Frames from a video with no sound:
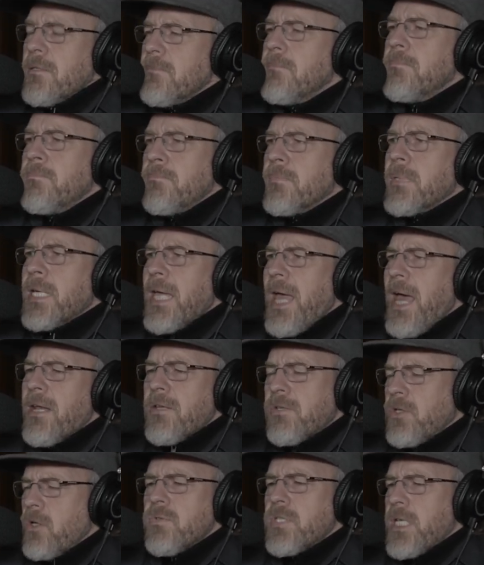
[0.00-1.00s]
And it
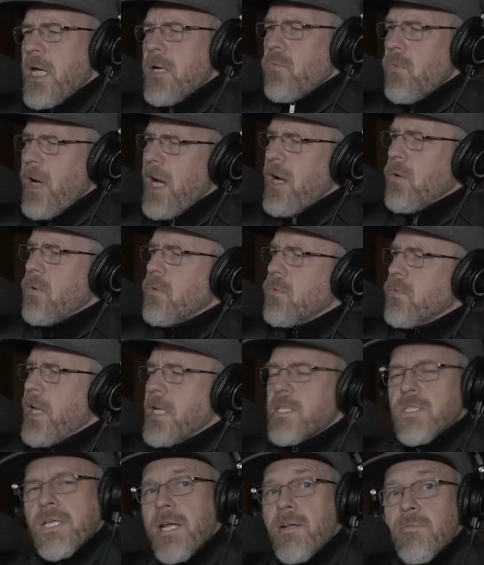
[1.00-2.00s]
turns out, wow, well,
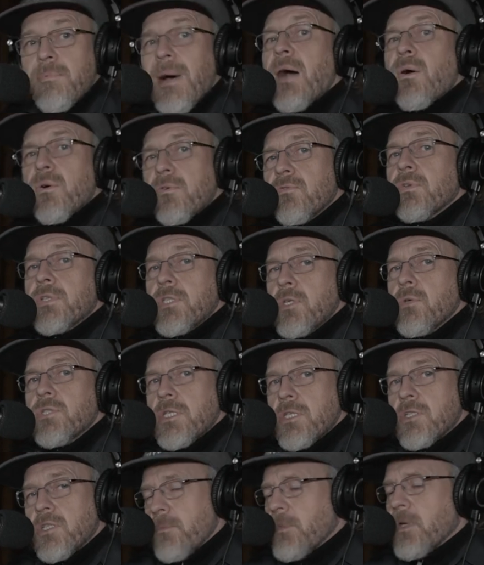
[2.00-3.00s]
that's kind of powerful,
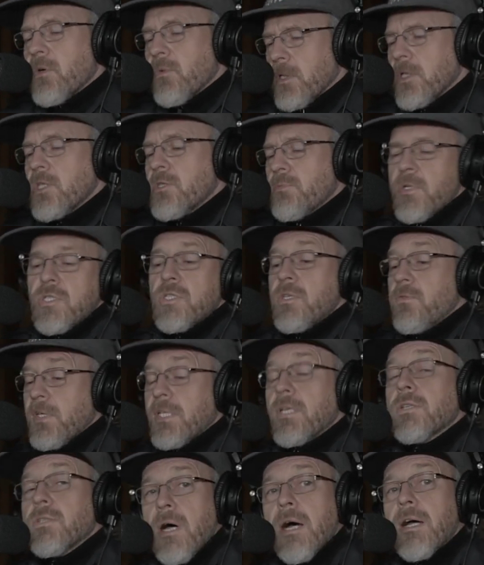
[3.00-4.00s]
using something really specific
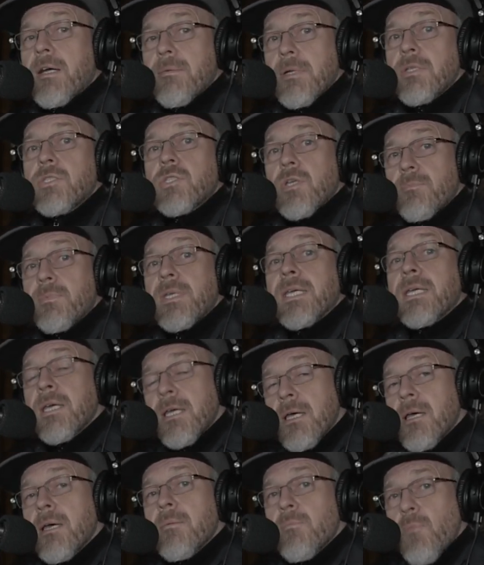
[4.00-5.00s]
to talk about something
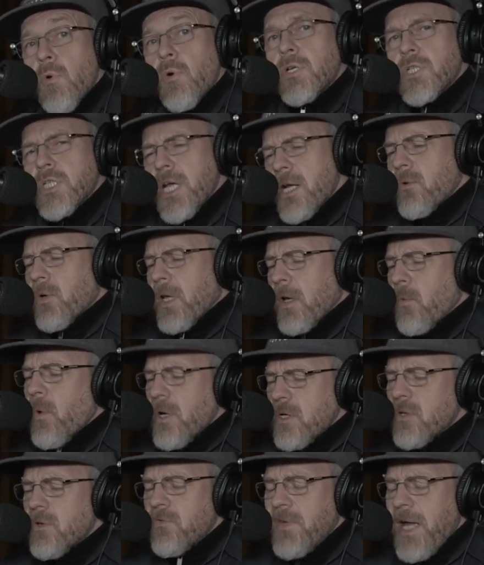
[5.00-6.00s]
more general. I
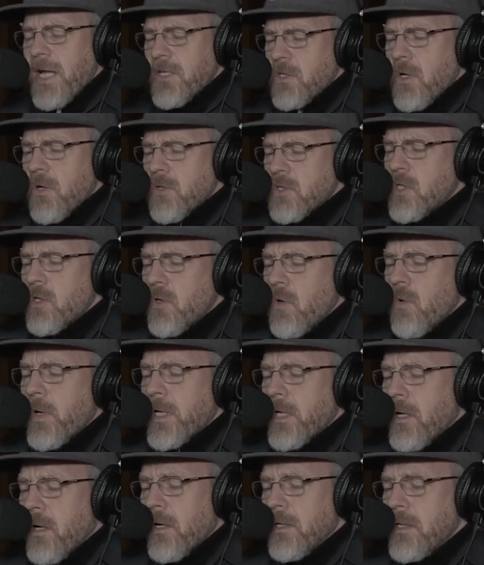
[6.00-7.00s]
wonder if that's also
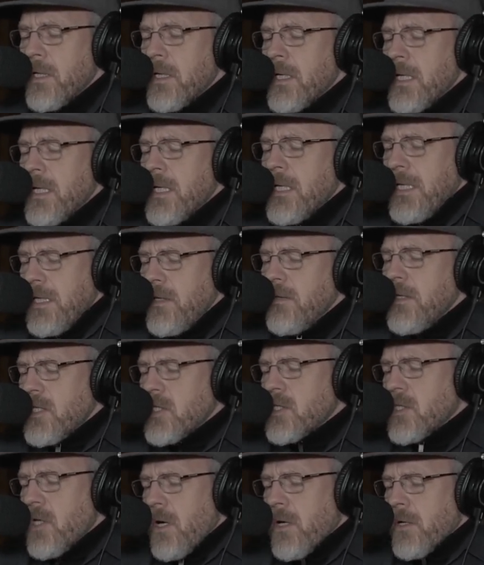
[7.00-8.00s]
going on in this
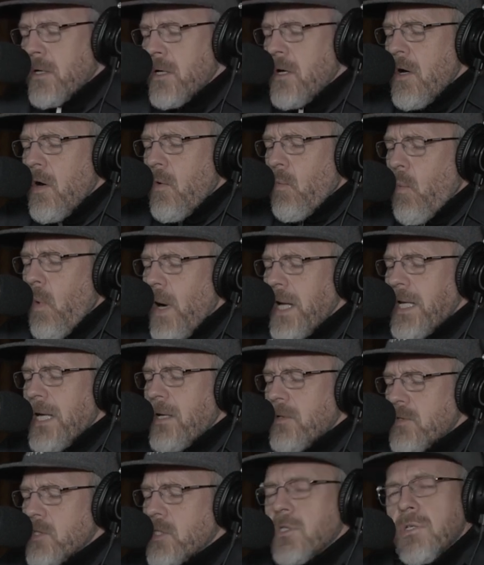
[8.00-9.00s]
song. What
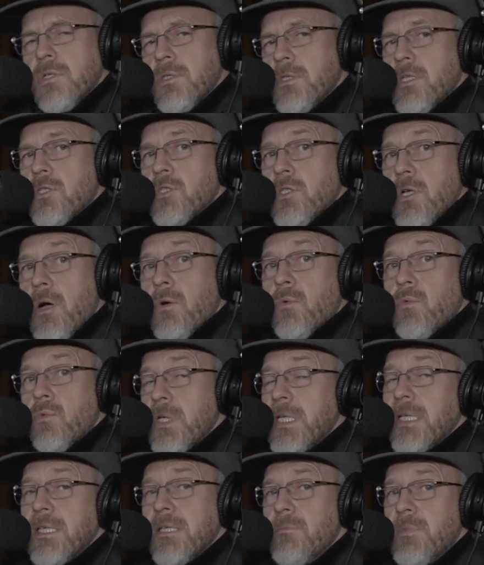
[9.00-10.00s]
else could this song
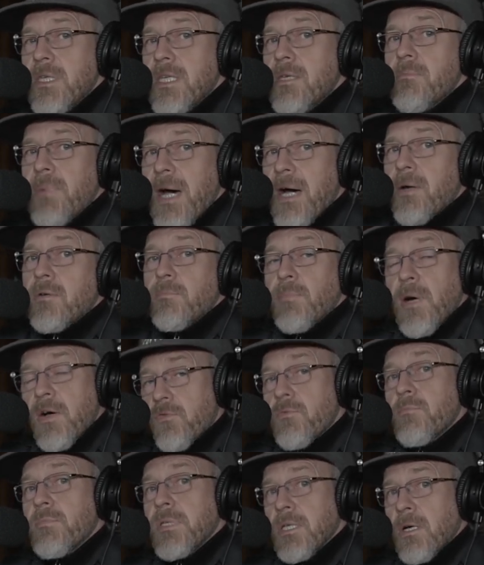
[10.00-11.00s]
really be about above
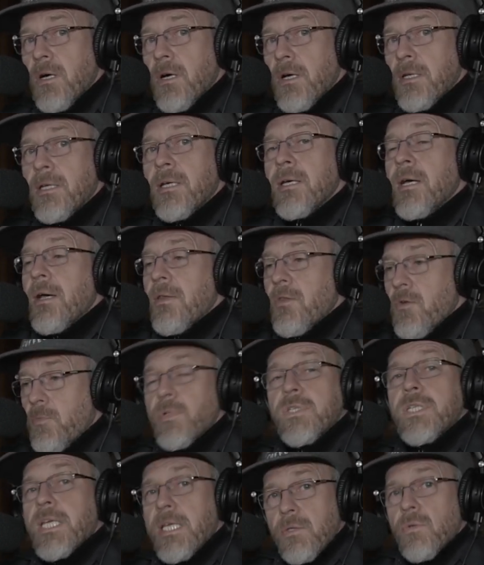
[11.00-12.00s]
and beyond the
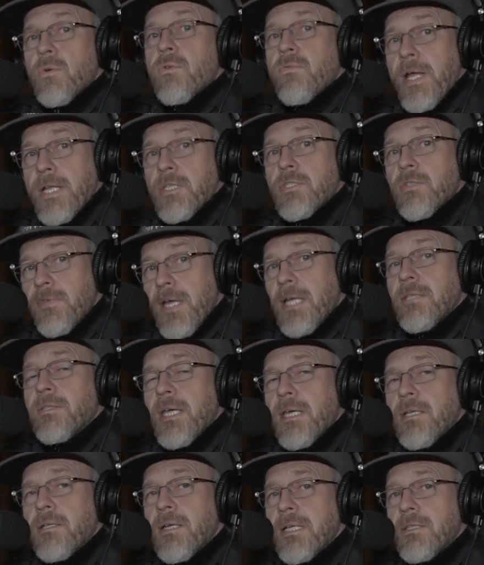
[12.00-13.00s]
particular events of that day
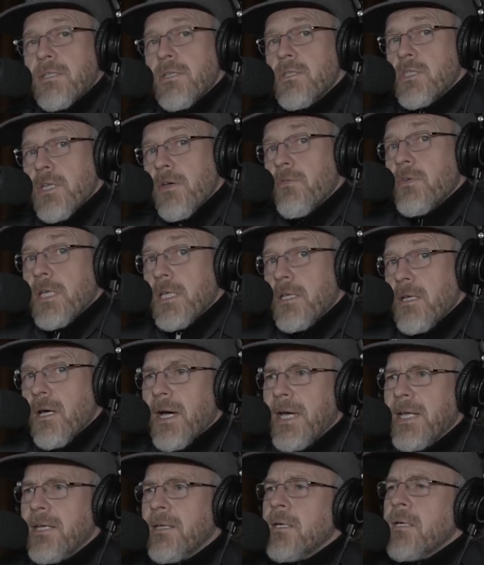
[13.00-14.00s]
in
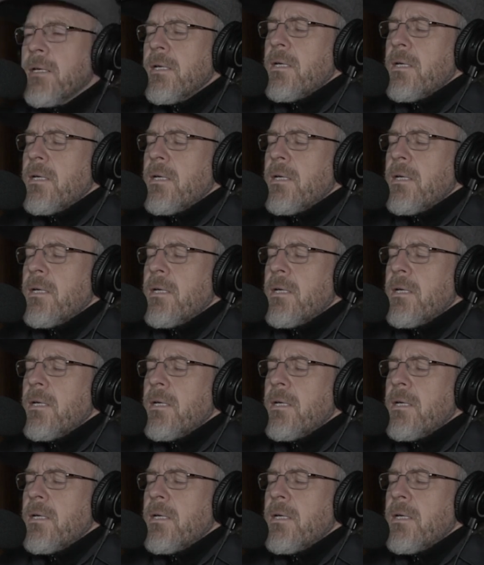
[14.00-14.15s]
1979?